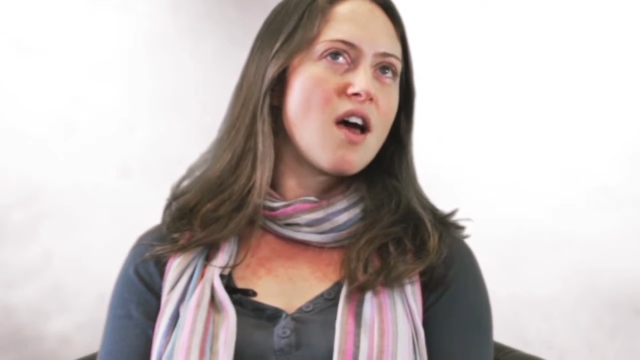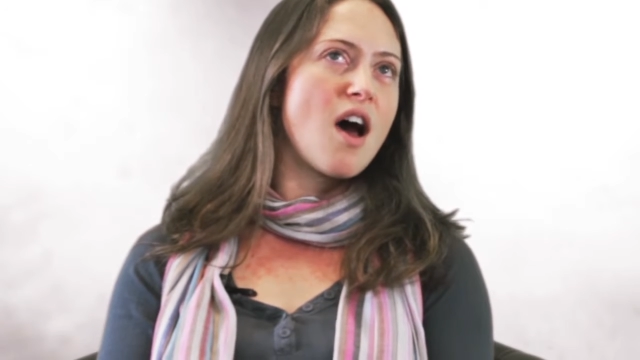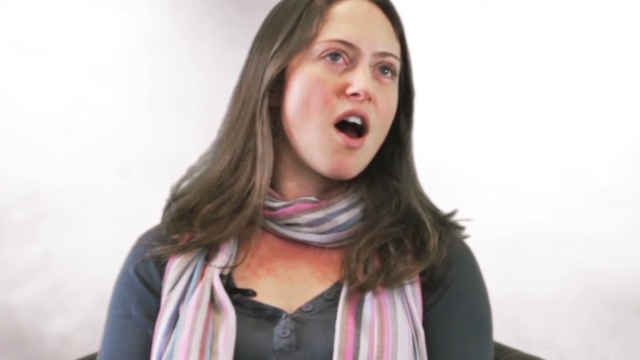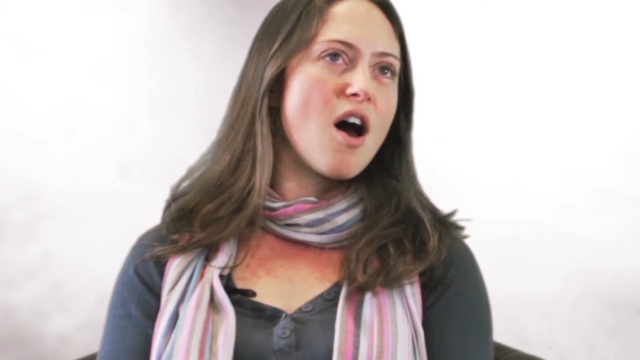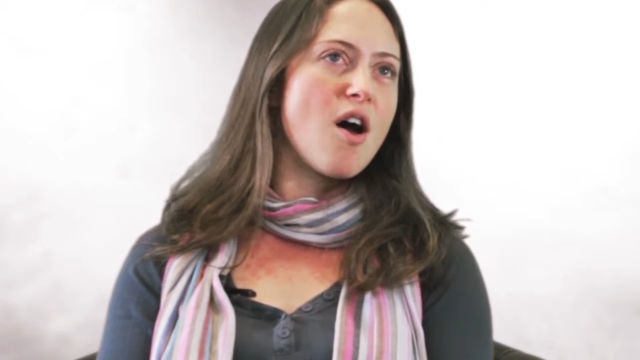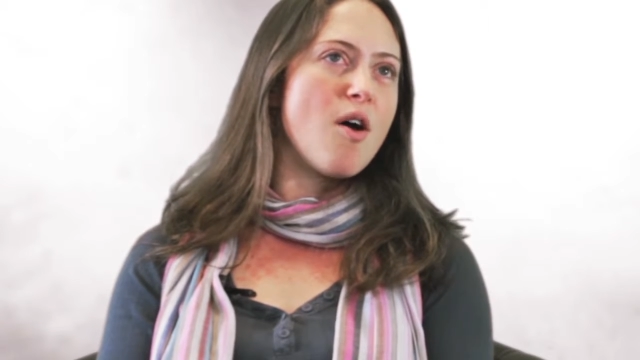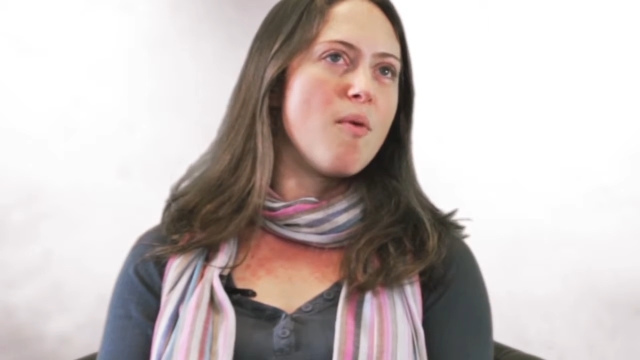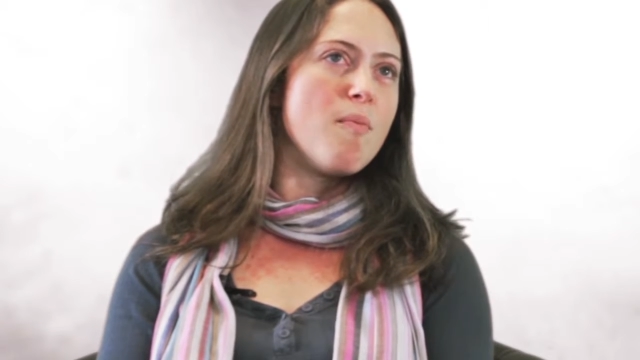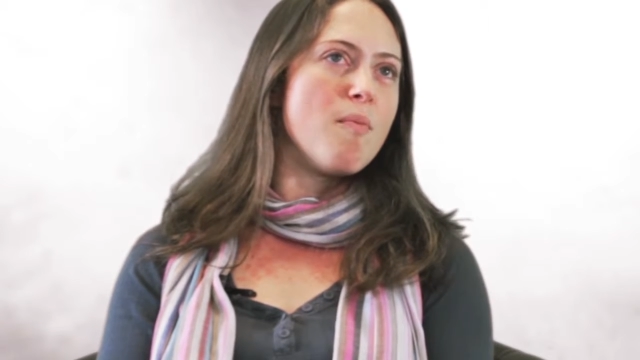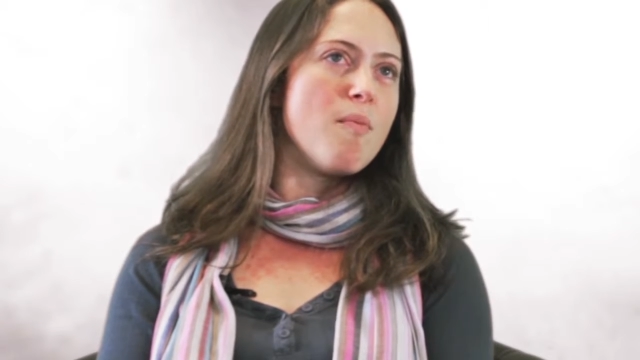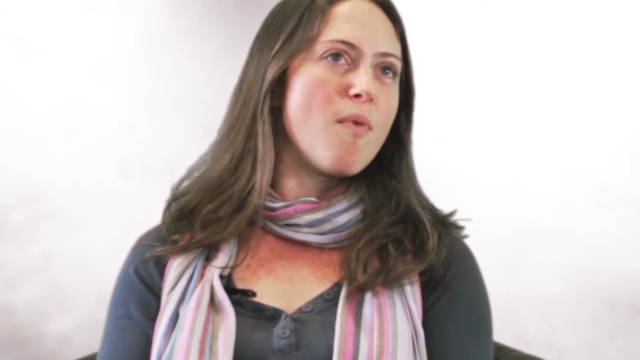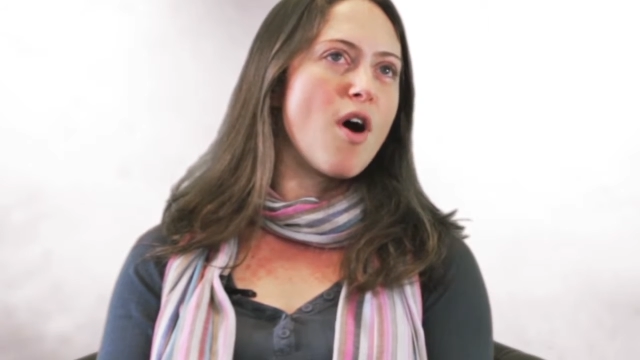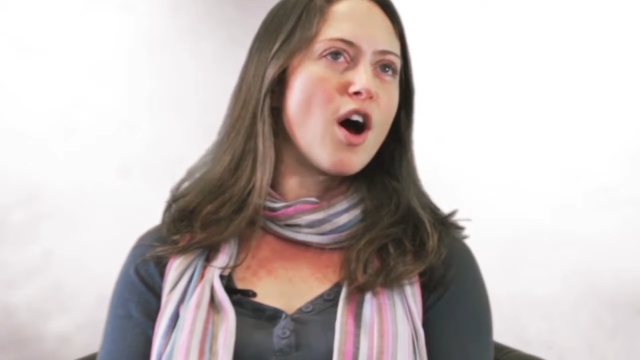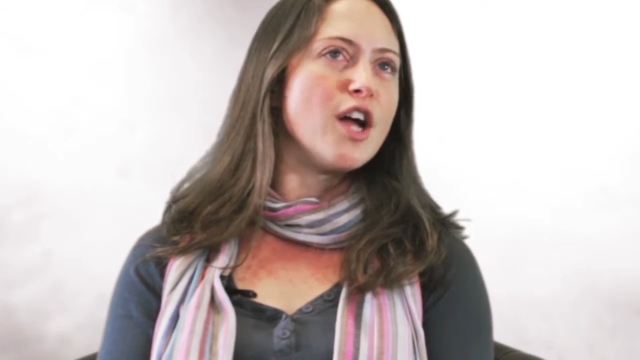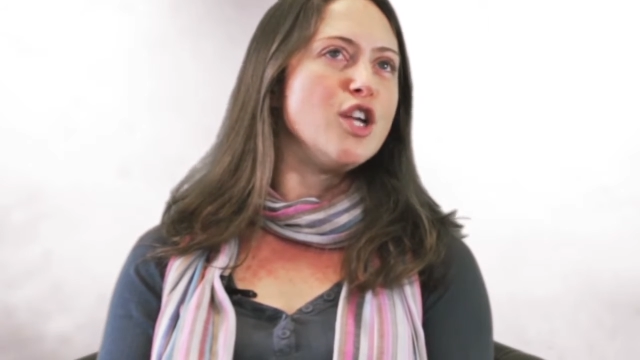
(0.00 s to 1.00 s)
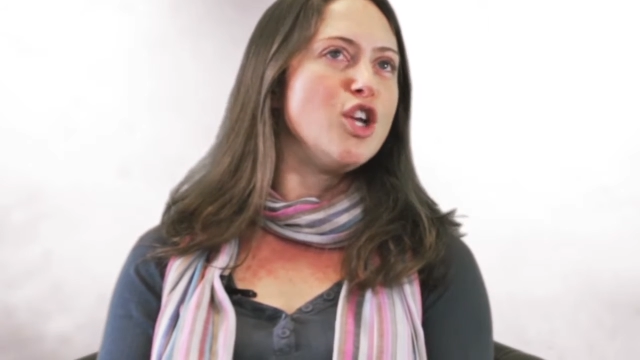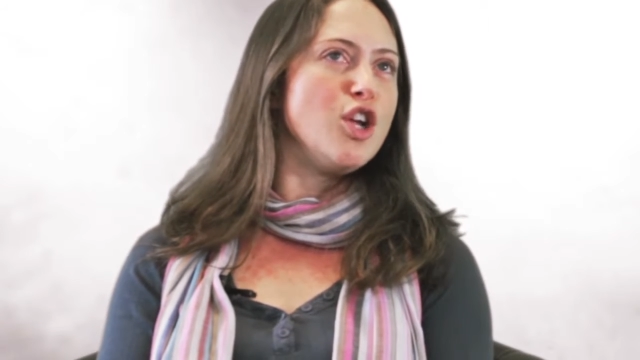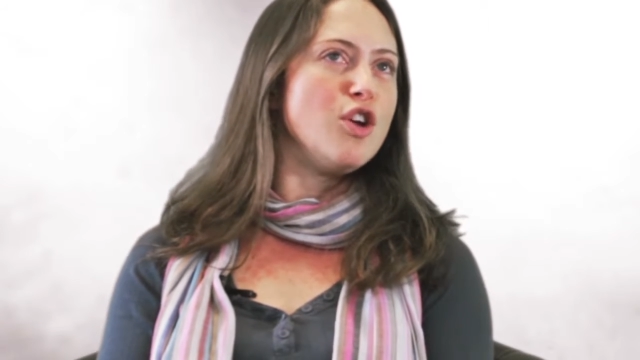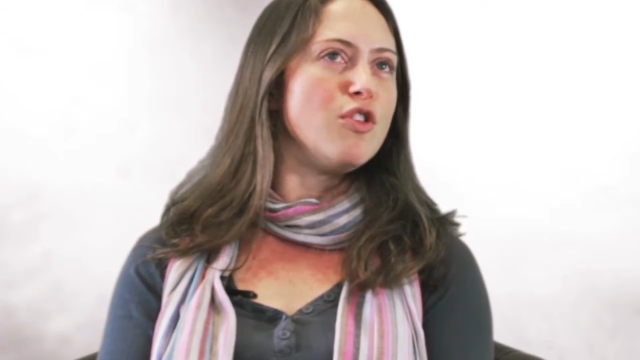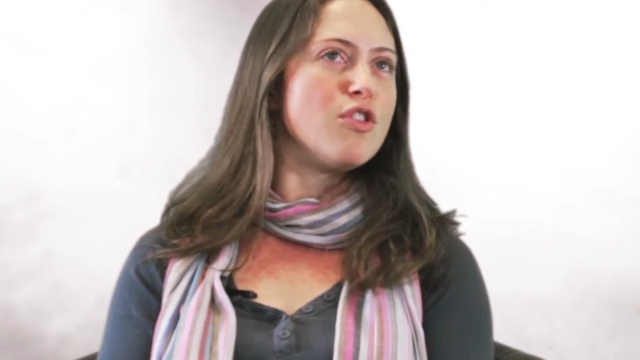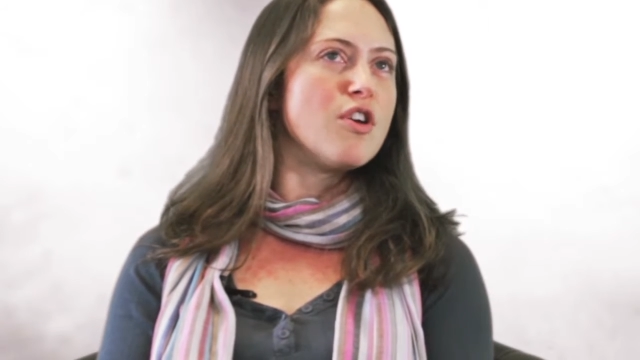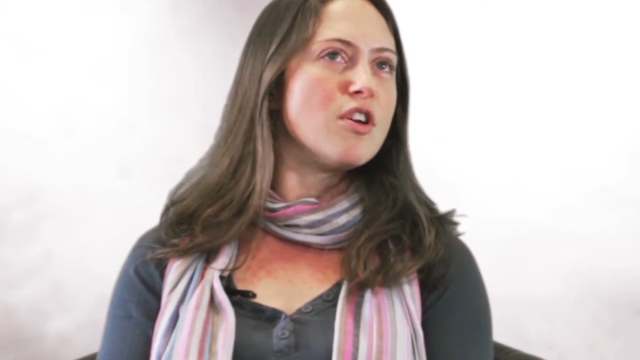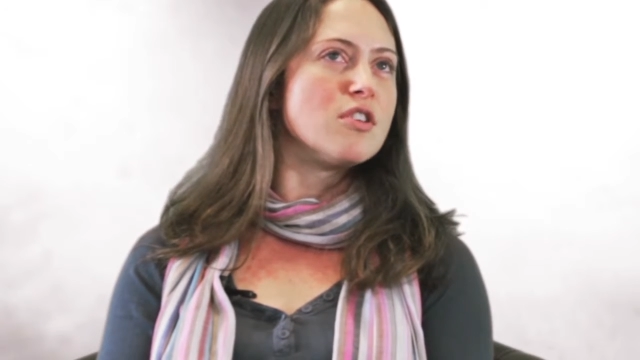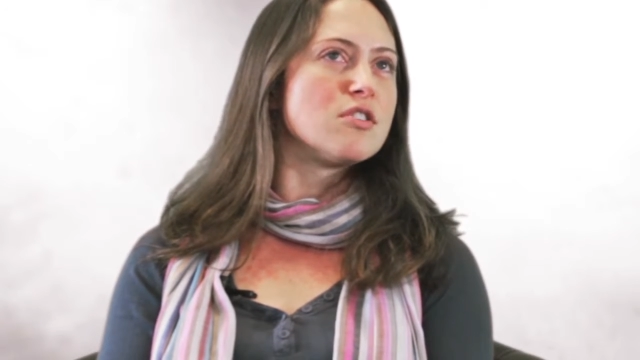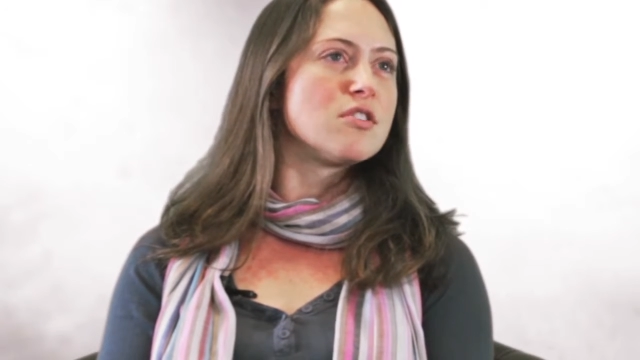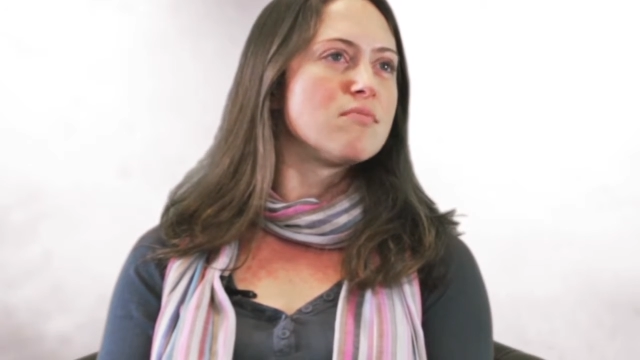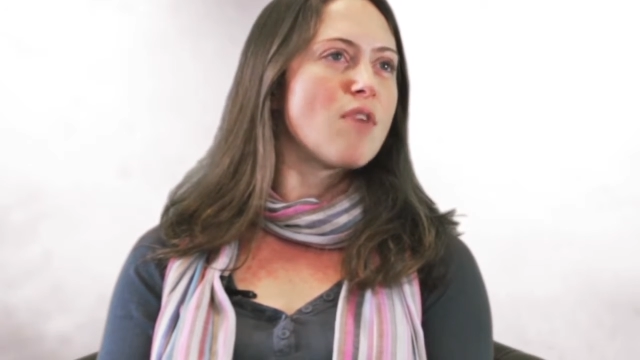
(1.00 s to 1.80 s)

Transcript: I knew that